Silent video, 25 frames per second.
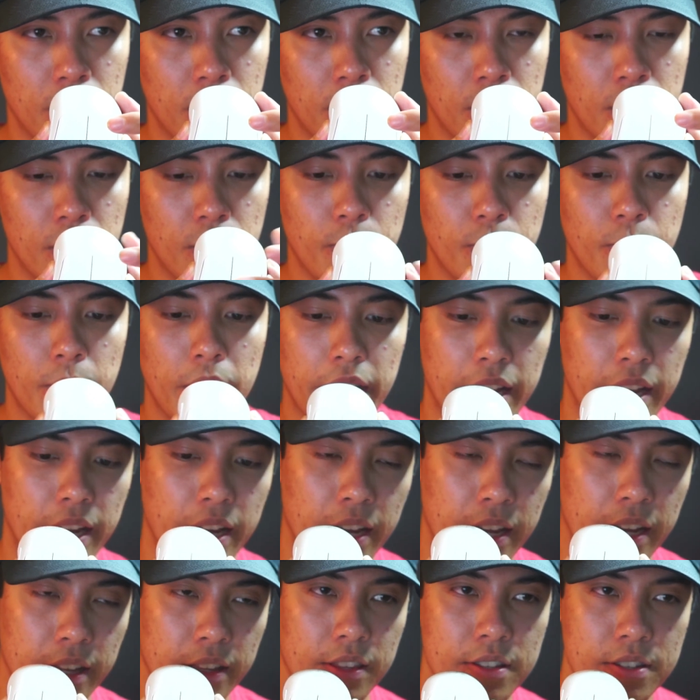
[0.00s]
might I
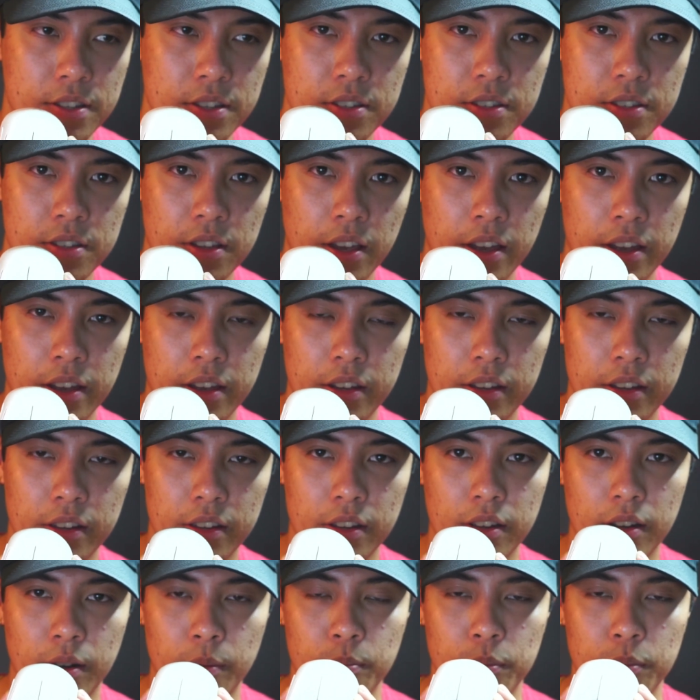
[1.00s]
add, this is a
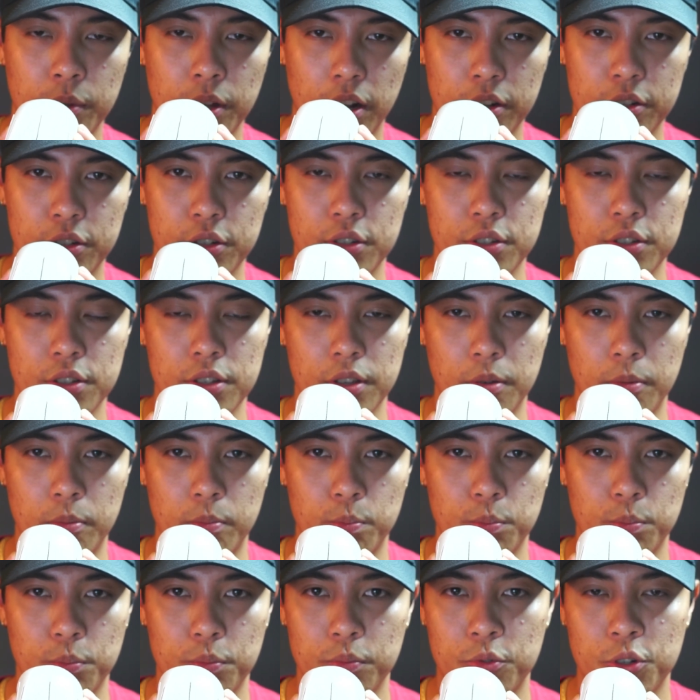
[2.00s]
obnoxiously
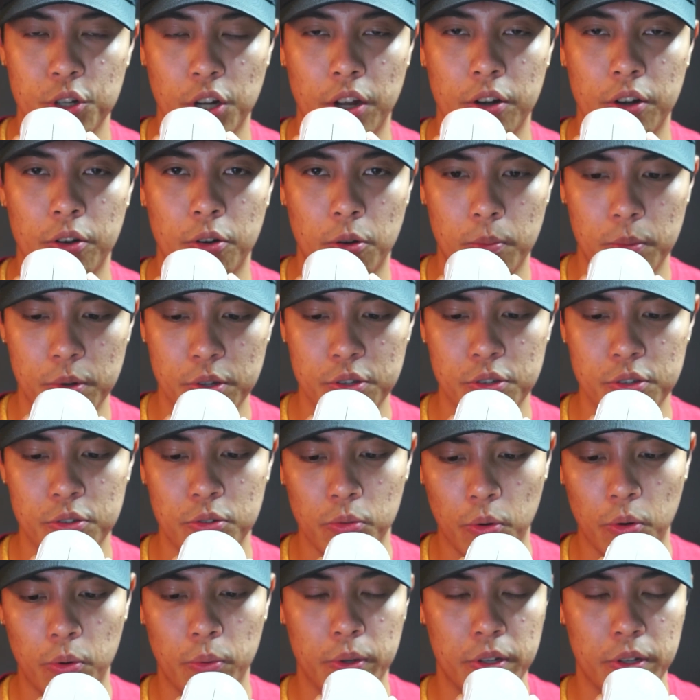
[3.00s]
ginormous
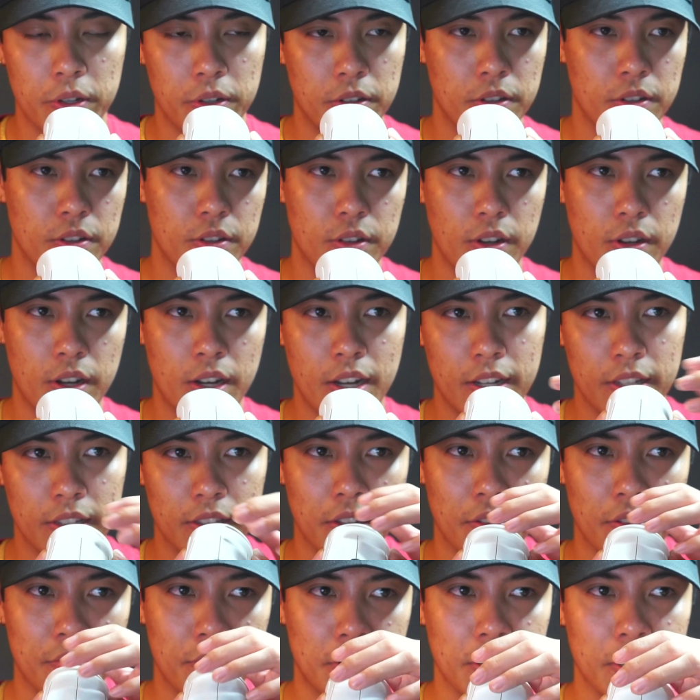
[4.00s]
scroll wheel.
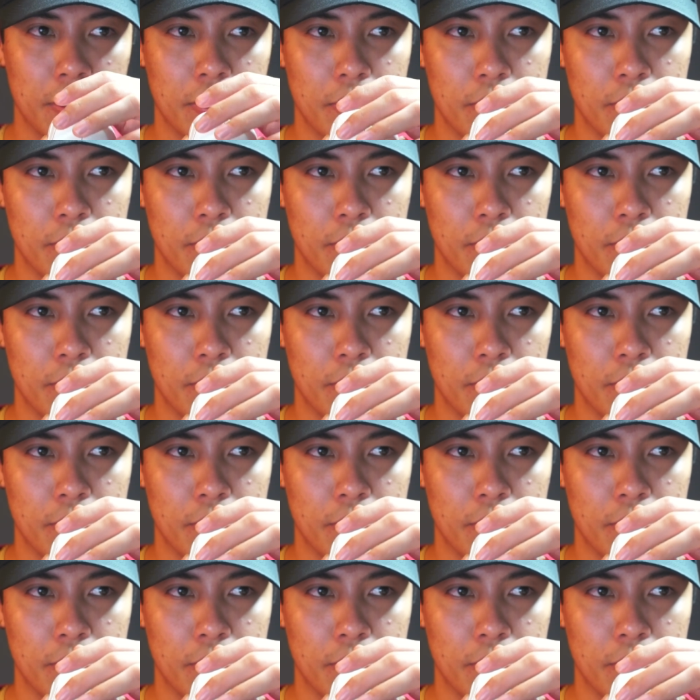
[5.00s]
Left click,